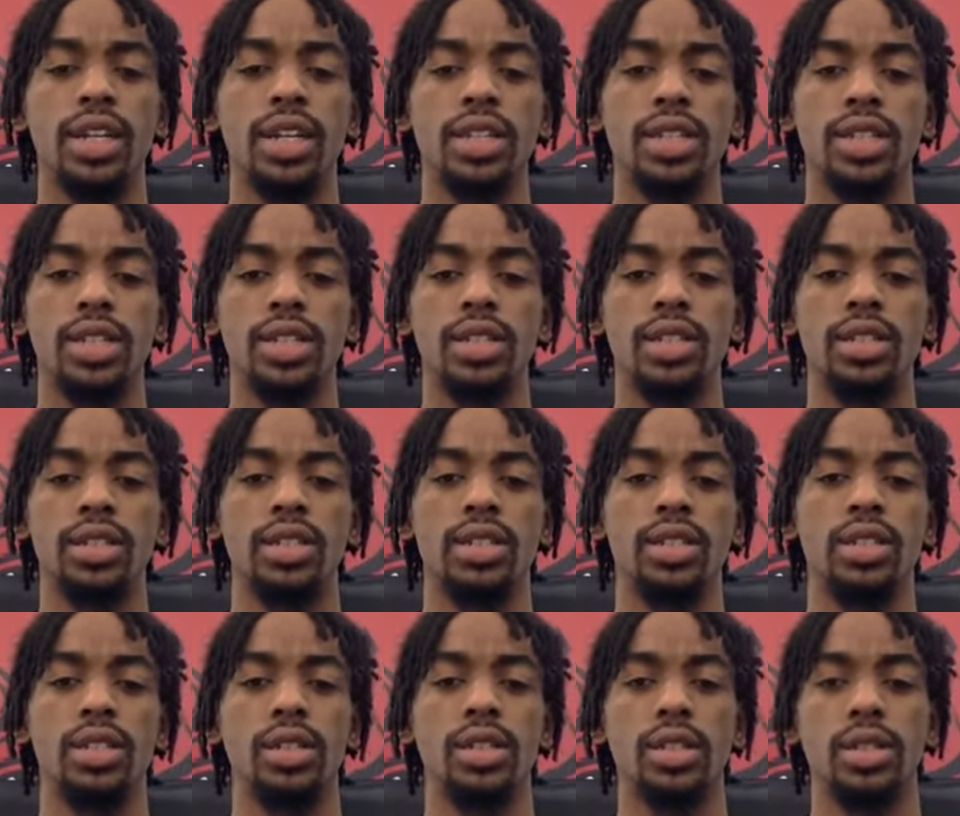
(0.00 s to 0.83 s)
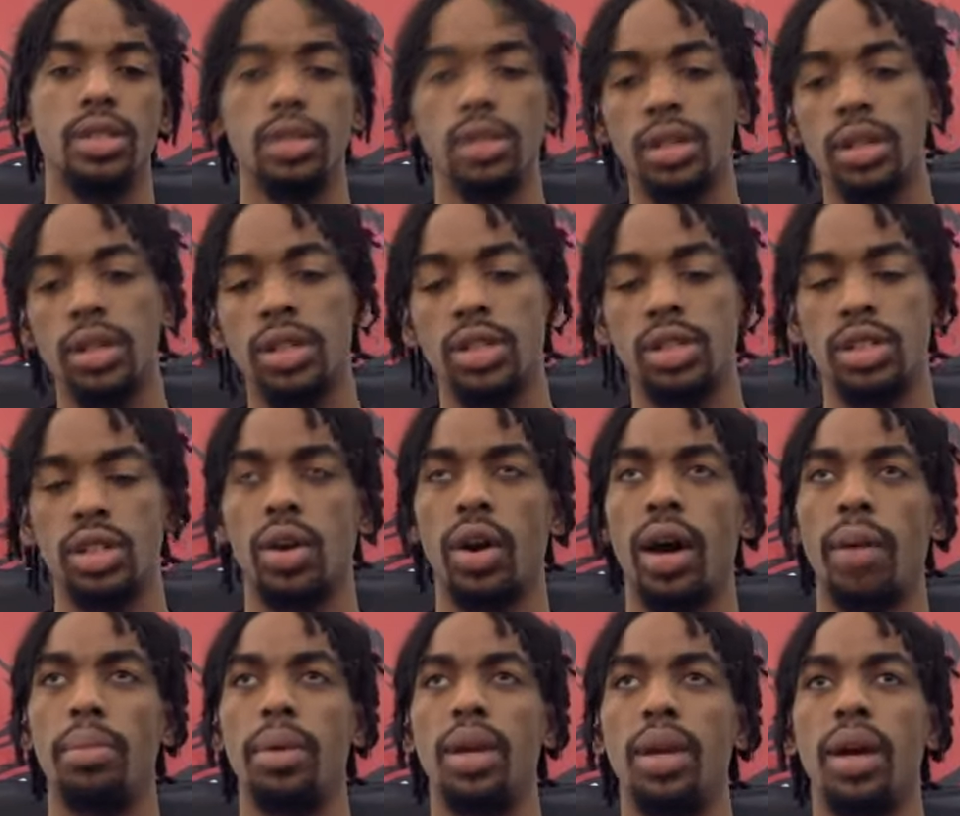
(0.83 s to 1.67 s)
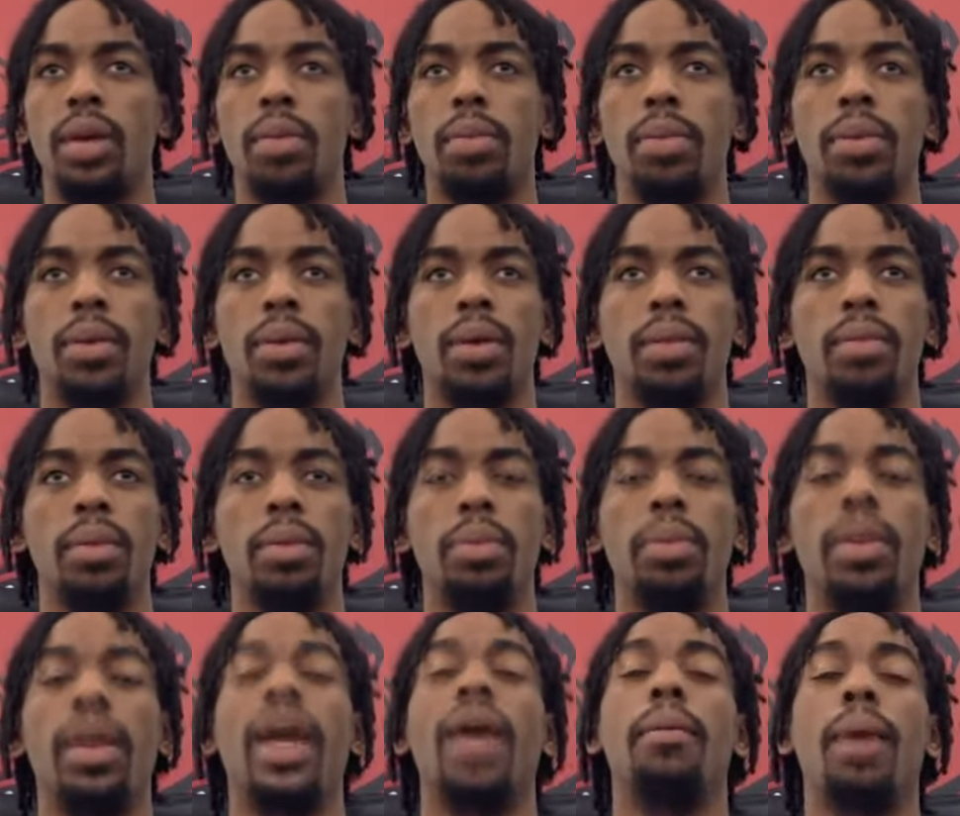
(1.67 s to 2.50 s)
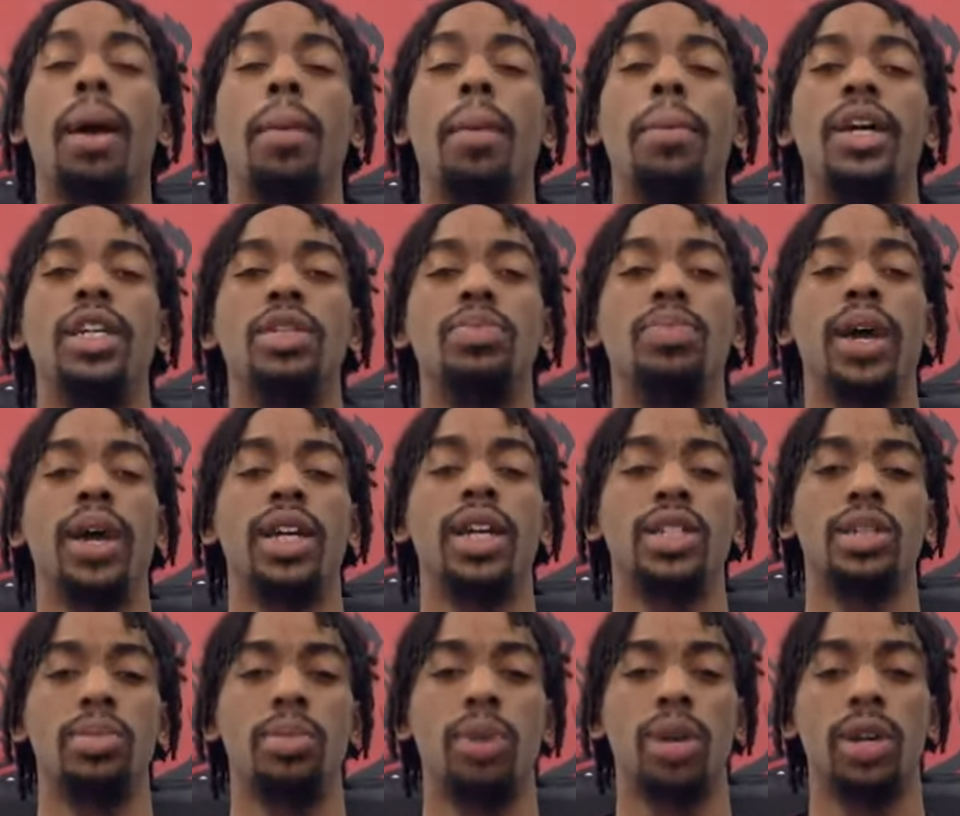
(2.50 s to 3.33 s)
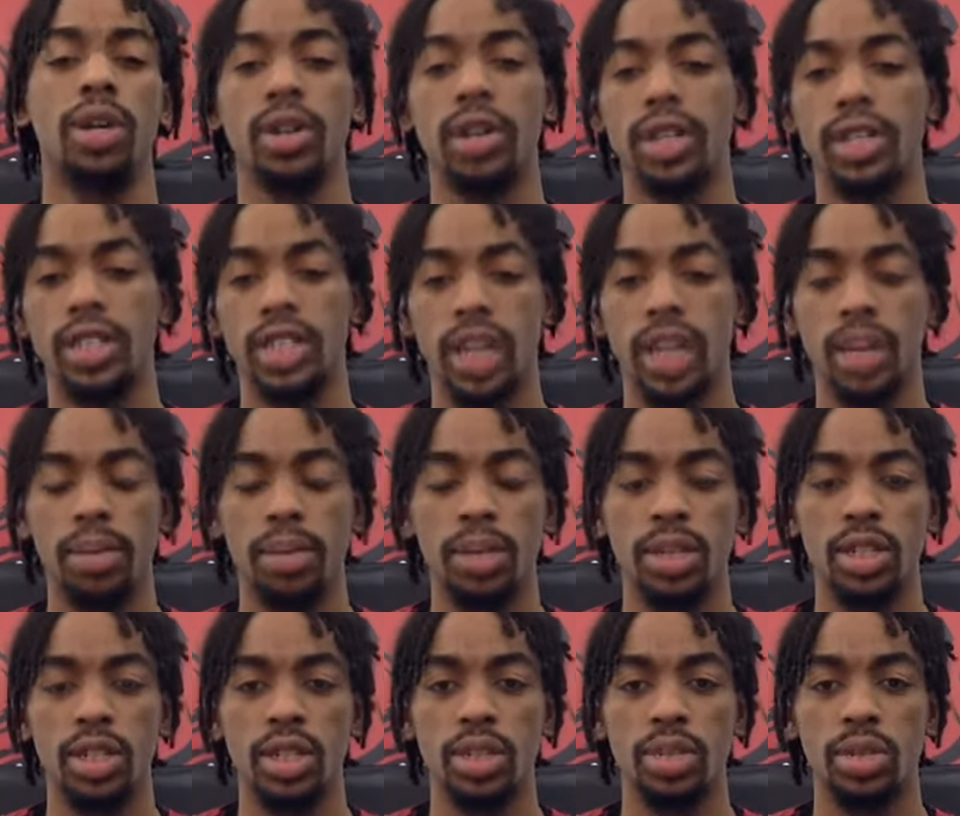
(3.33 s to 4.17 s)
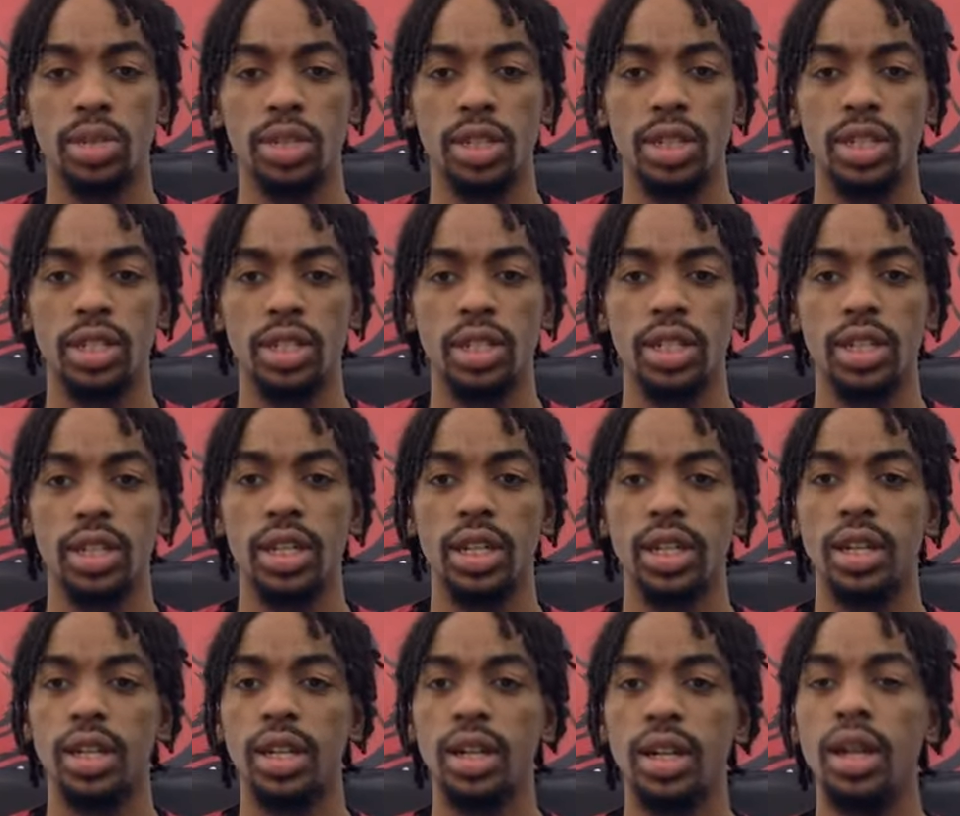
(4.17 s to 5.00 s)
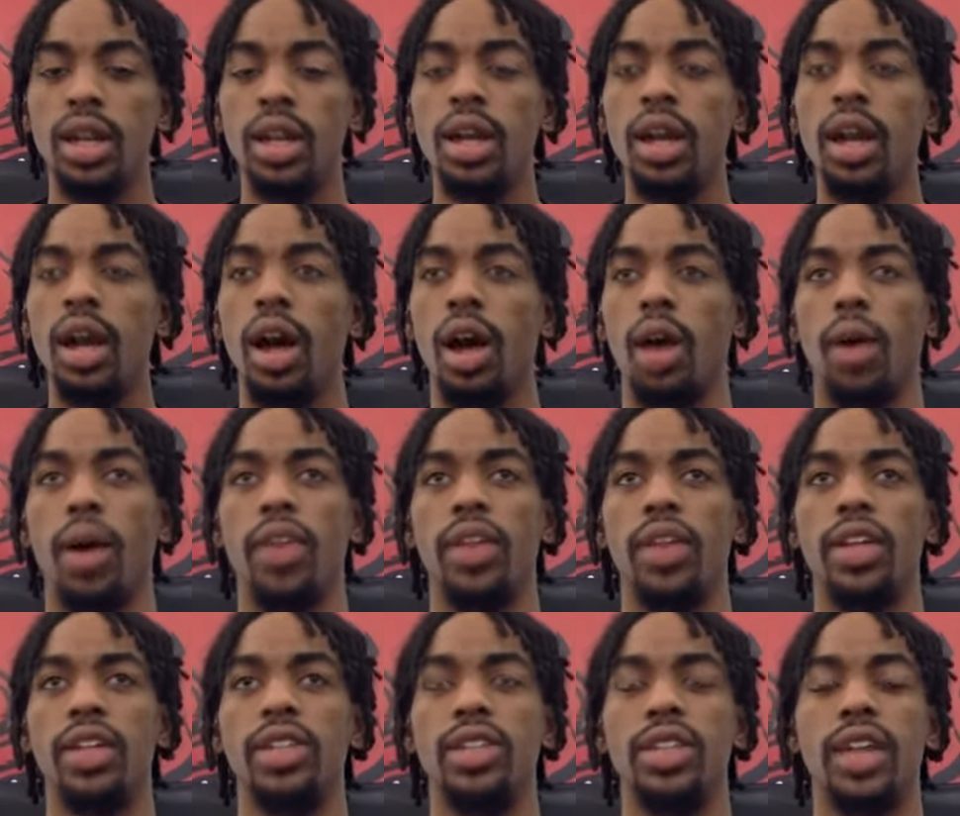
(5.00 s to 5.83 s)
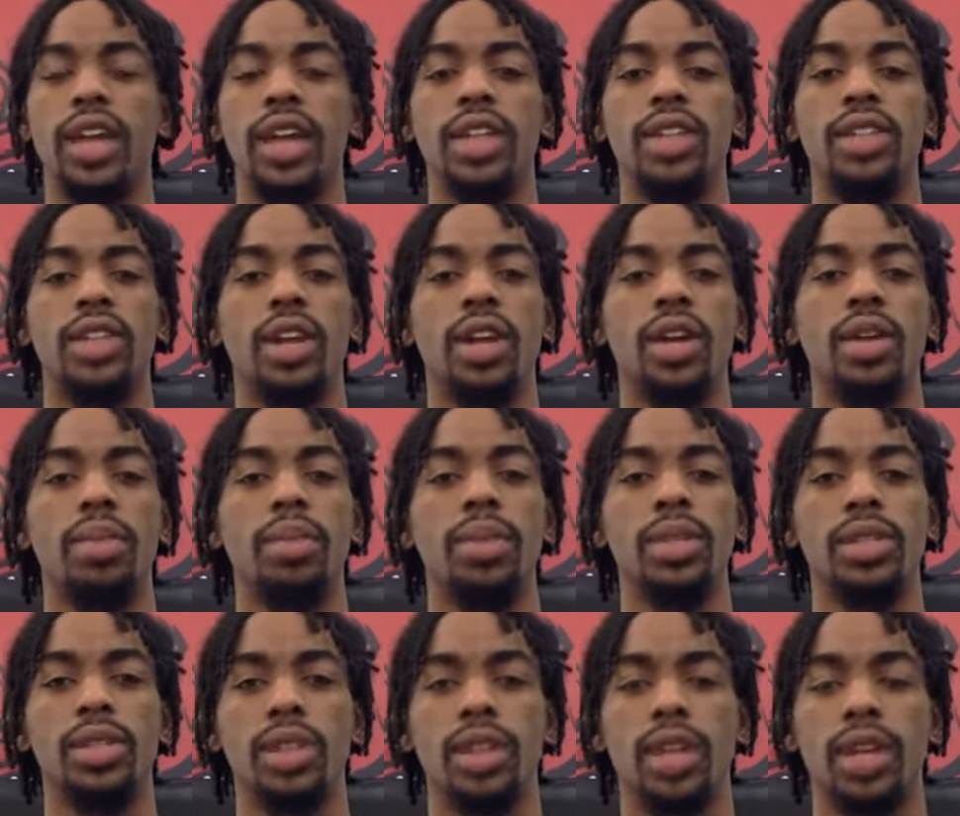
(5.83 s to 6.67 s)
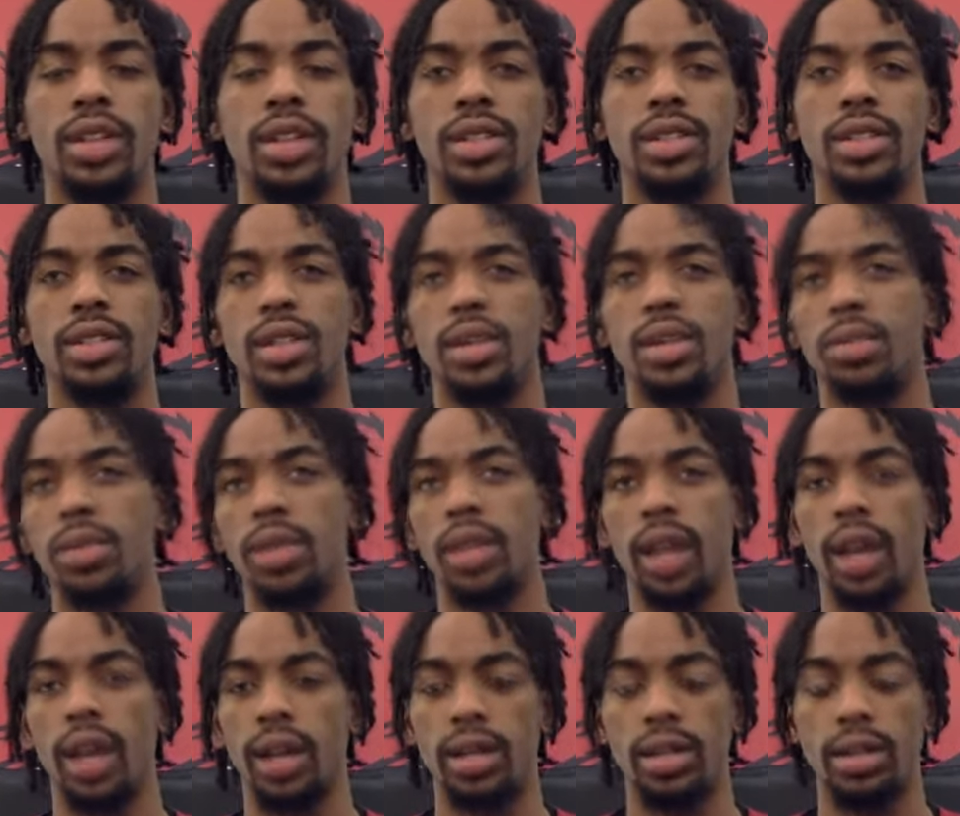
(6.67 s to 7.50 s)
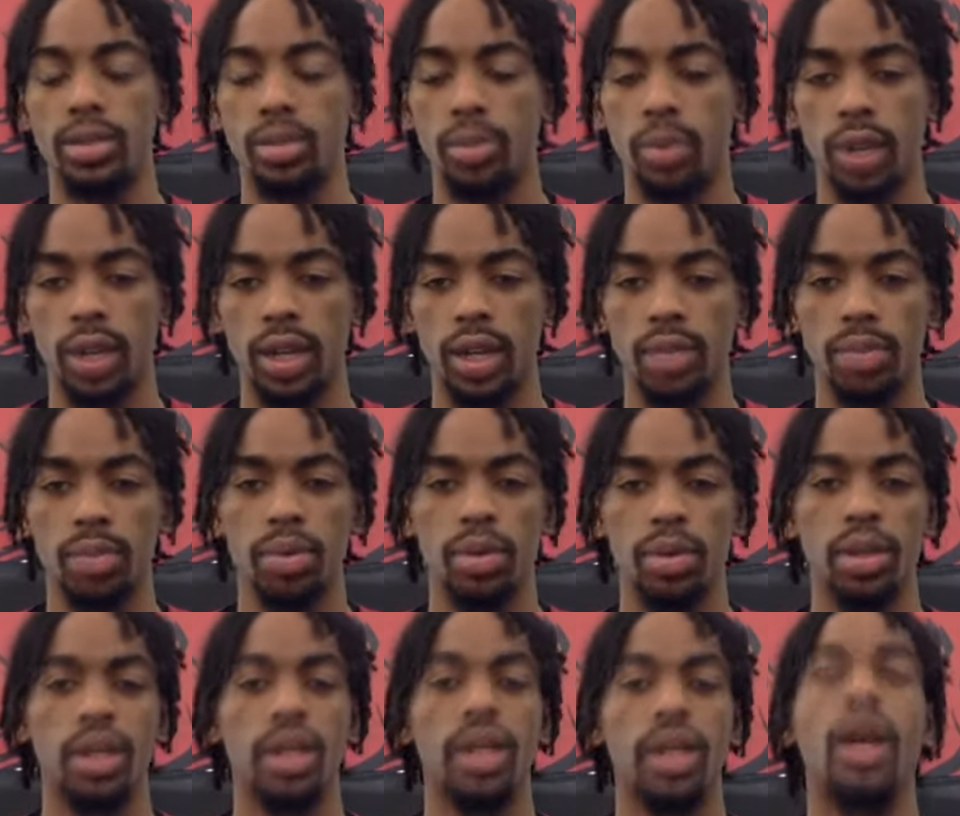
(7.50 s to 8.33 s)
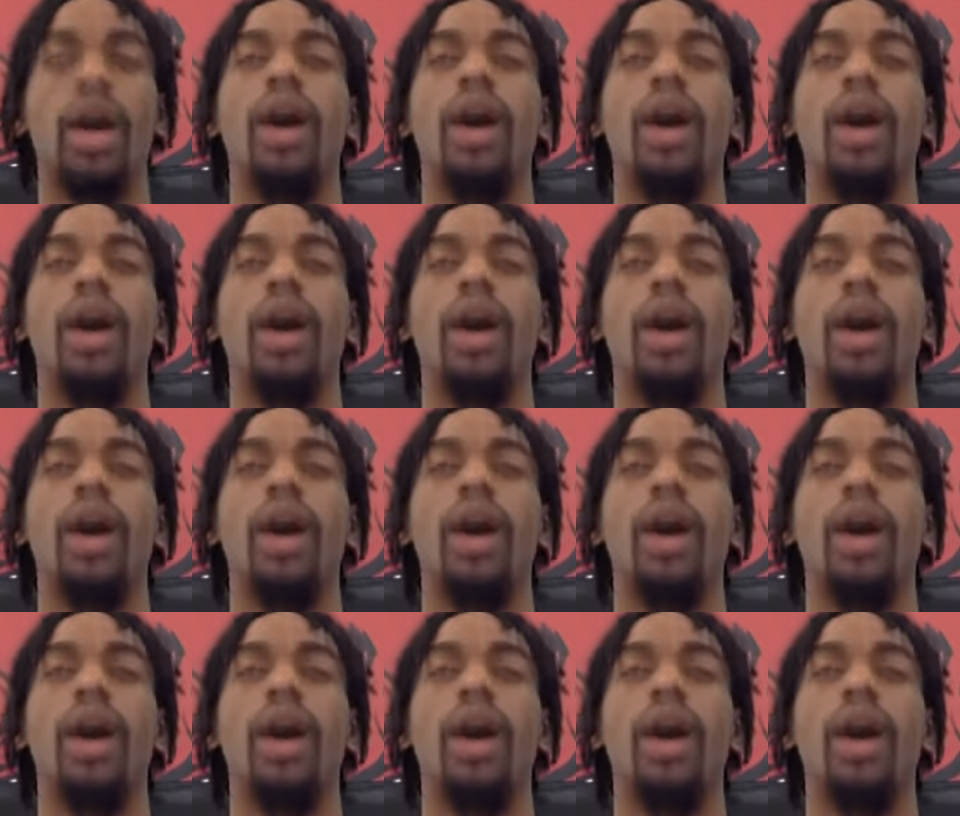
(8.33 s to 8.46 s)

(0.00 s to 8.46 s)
Just so I'll be able to be playing my best basketball during championship season and around the NCAA tournament. So that's just something I want to complete uh,